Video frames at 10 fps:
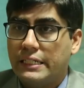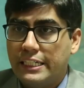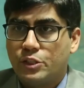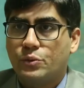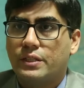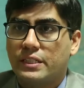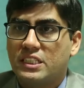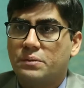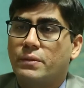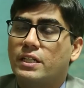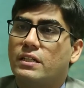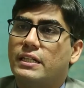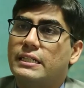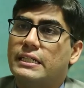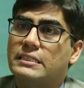needs to increase, but
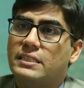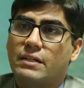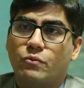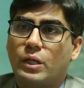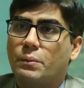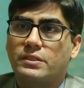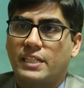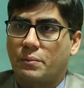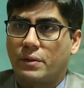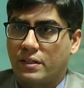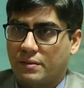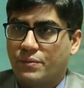increase in affordable segment.